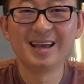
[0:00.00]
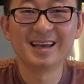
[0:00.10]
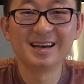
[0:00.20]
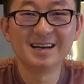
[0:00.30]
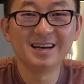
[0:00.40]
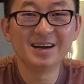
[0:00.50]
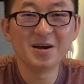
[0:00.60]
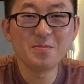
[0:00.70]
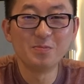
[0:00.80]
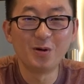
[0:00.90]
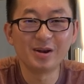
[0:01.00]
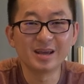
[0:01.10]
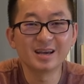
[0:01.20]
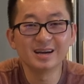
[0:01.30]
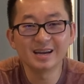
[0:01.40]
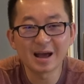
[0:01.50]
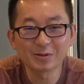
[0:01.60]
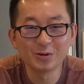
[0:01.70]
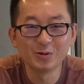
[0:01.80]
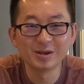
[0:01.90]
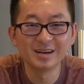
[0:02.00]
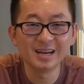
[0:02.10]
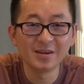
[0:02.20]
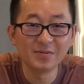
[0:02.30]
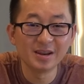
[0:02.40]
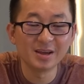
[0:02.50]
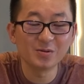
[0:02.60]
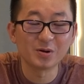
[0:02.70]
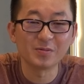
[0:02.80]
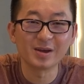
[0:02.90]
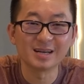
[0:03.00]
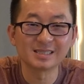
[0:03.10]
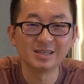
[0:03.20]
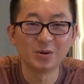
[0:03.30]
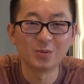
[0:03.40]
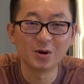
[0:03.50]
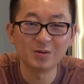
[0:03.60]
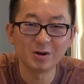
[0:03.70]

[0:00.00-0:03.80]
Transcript: Good morning, good afternoon, good evening, wherever you guys are in the world.